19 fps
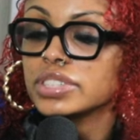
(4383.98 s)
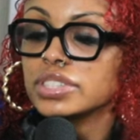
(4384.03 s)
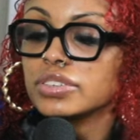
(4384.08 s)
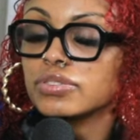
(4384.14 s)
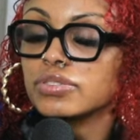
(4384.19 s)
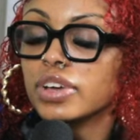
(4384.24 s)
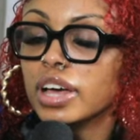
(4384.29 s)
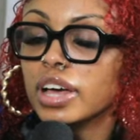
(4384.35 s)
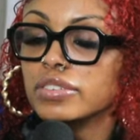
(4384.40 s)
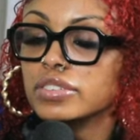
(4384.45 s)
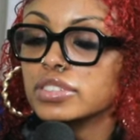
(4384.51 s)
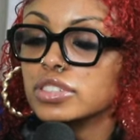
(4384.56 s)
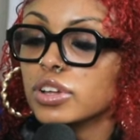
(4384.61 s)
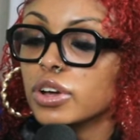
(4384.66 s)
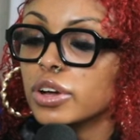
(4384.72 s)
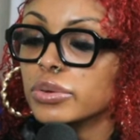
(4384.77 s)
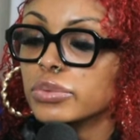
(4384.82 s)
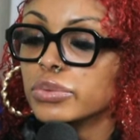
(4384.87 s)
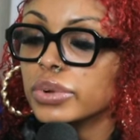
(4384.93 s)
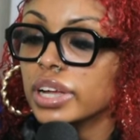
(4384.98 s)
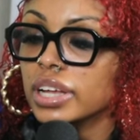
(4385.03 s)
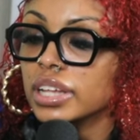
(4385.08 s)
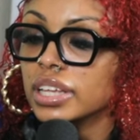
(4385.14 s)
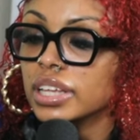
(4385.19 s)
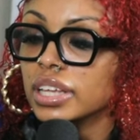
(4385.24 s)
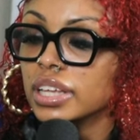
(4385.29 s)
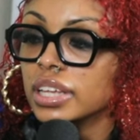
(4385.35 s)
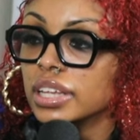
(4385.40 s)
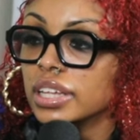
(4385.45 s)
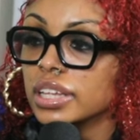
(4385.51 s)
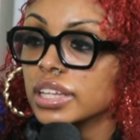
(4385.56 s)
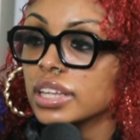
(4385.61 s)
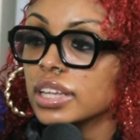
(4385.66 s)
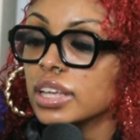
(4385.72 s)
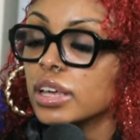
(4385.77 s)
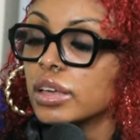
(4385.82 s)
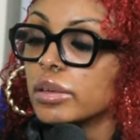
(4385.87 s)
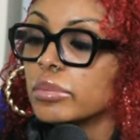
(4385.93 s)
us a 5-star
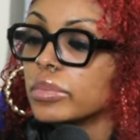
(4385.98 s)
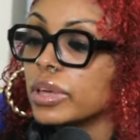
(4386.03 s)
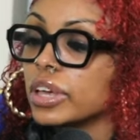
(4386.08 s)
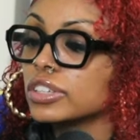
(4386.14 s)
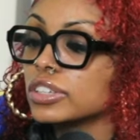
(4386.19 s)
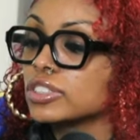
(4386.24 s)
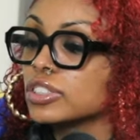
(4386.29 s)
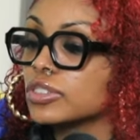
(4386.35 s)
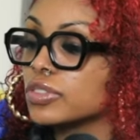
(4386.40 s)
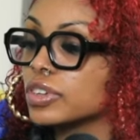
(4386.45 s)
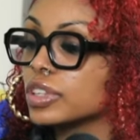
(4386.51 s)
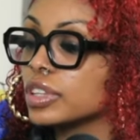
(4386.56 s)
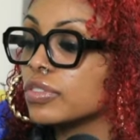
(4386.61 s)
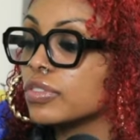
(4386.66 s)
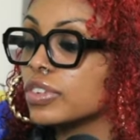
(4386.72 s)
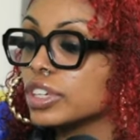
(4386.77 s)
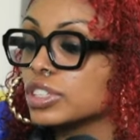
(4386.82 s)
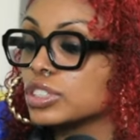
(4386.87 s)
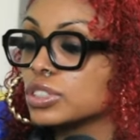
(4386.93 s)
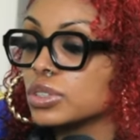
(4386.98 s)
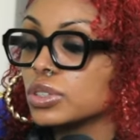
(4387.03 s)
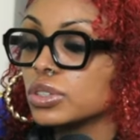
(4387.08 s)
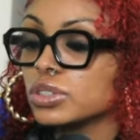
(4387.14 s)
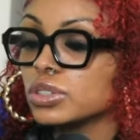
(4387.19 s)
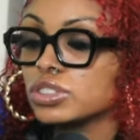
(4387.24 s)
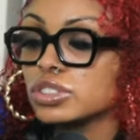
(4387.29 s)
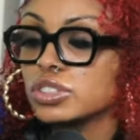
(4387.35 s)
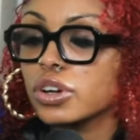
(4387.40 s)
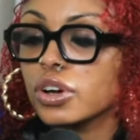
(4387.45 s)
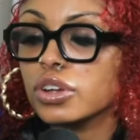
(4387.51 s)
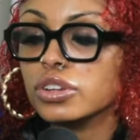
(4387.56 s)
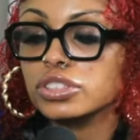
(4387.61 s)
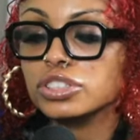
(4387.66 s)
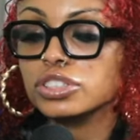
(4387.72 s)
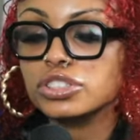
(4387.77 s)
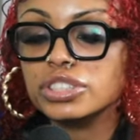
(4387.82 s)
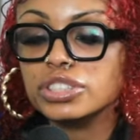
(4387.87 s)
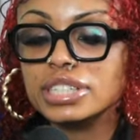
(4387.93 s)
rating and make sure for the visuals, you go to
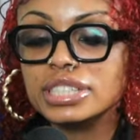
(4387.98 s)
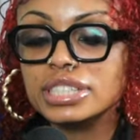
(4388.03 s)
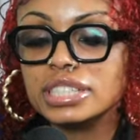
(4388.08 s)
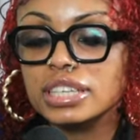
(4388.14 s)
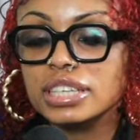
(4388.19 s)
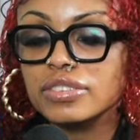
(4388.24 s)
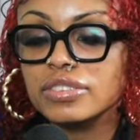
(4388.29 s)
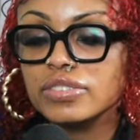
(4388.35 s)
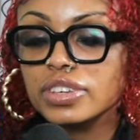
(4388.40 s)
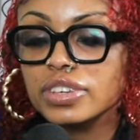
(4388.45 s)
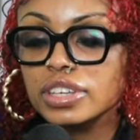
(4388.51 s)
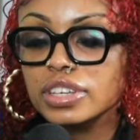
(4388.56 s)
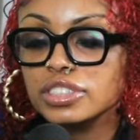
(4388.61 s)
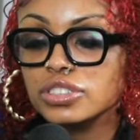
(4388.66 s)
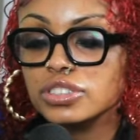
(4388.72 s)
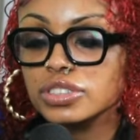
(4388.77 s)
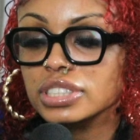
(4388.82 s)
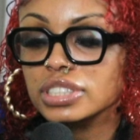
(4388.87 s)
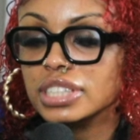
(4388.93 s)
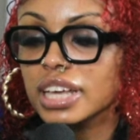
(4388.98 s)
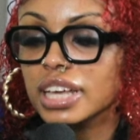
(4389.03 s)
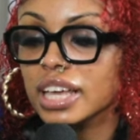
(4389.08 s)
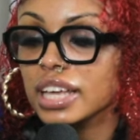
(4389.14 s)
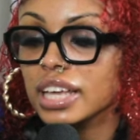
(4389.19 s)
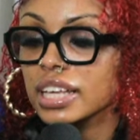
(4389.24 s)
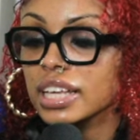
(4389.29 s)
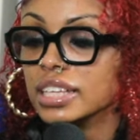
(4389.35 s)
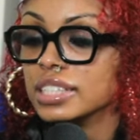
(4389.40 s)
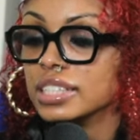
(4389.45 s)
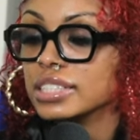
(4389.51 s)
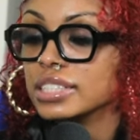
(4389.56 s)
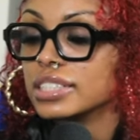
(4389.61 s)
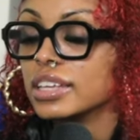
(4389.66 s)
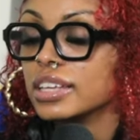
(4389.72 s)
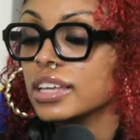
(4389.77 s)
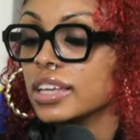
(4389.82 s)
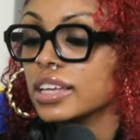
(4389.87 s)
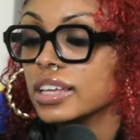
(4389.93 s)
StreetTV,
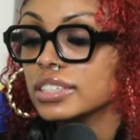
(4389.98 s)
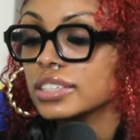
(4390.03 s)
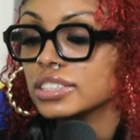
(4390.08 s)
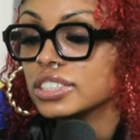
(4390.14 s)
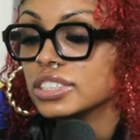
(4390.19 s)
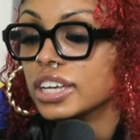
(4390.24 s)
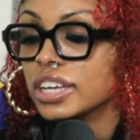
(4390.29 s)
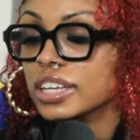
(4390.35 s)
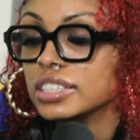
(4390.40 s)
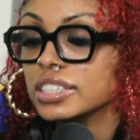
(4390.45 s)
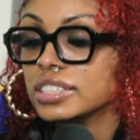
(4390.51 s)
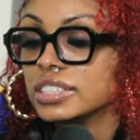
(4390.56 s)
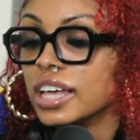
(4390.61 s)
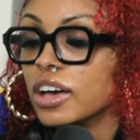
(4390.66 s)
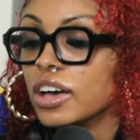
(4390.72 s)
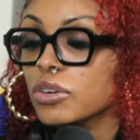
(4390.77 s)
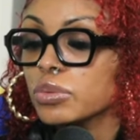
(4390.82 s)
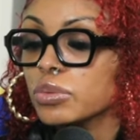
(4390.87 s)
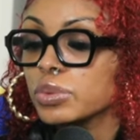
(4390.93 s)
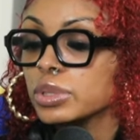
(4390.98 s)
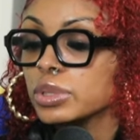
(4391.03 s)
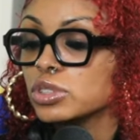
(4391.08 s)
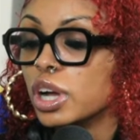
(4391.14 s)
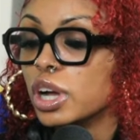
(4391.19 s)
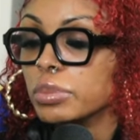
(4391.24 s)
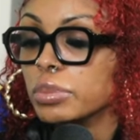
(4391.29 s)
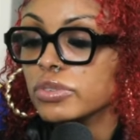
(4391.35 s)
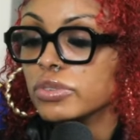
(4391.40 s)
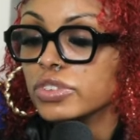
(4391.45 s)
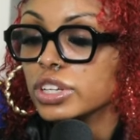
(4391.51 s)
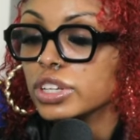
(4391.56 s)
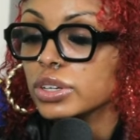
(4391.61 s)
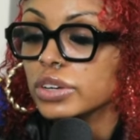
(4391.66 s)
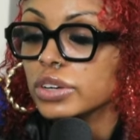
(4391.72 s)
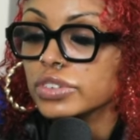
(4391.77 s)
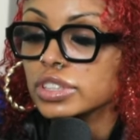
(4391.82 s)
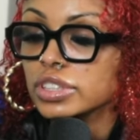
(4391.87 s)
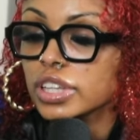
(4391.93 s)
StreetGangs. Check us out. We drop a
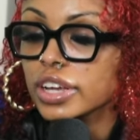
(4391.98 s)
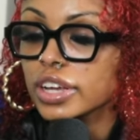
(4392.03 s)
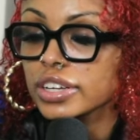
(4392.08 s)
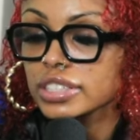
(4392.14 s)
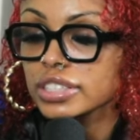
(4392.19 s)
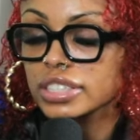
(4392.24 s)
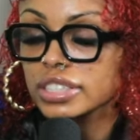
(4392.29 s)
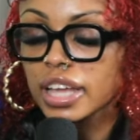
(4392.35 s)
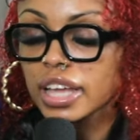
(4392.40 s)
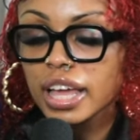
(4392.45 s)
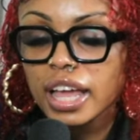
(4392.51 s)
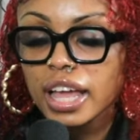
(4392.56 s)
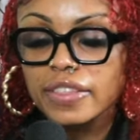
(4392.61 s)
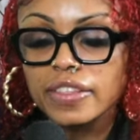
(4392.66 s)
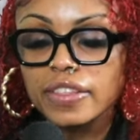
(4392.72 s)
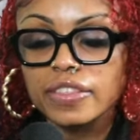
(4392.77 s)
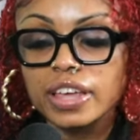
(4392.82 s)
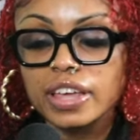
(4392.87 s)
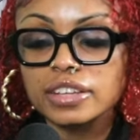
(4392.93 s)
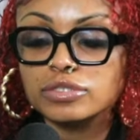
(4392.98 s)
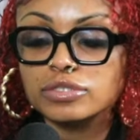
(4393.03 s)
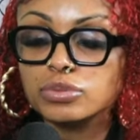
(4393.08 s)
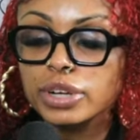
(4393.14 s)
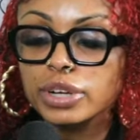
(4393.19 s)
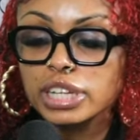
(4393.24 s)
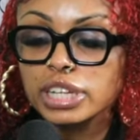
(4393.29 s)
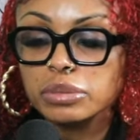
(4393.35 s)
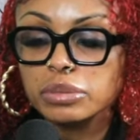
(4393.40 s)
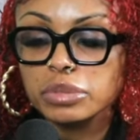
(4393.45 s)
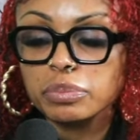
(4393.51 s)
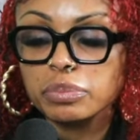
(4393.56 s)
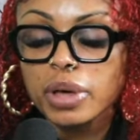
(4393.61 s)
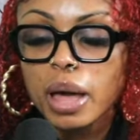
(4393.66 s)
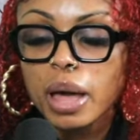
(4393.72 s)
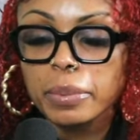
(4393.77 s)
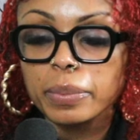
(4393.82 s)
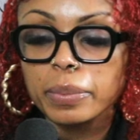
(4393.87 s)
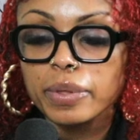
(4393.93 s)
video every Thursday and then they randomly
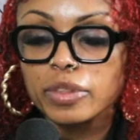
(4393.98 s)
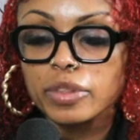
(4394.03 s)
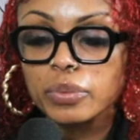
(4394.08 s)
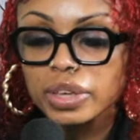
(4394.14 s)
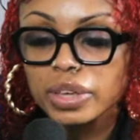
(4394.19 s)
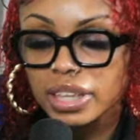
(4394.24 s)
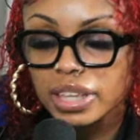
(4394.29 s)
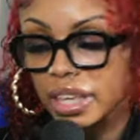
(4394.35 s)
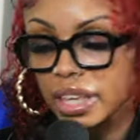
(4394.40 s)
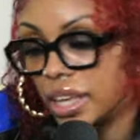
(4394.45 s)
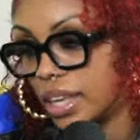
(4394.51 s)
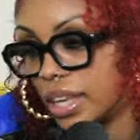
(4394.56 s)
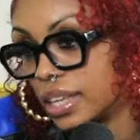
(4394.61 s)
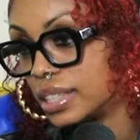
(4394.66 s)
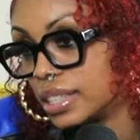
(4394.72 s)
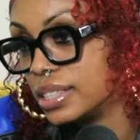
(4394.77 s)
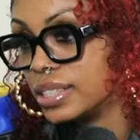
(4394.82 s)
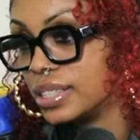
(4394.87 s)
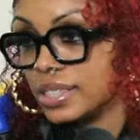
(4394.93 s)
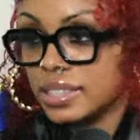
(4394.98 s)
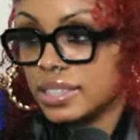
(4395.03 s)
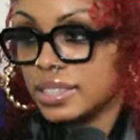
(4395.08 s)
pop up on the weekends.